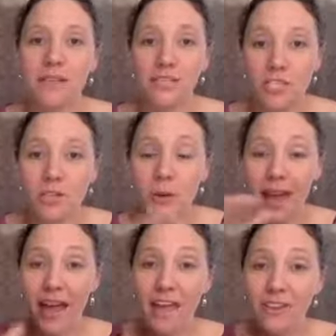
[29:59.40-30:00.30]
to a
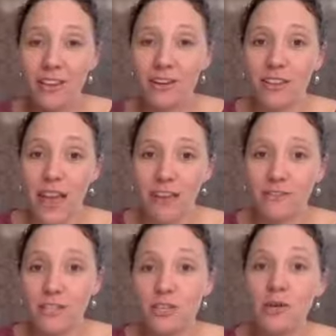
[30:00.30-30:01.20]
healthier
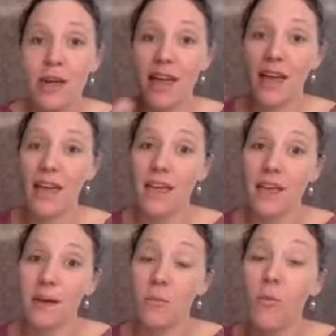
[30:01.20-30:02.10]
life, to a
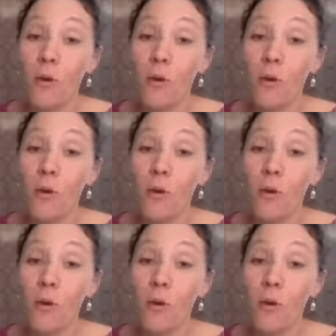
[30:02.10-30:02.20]
more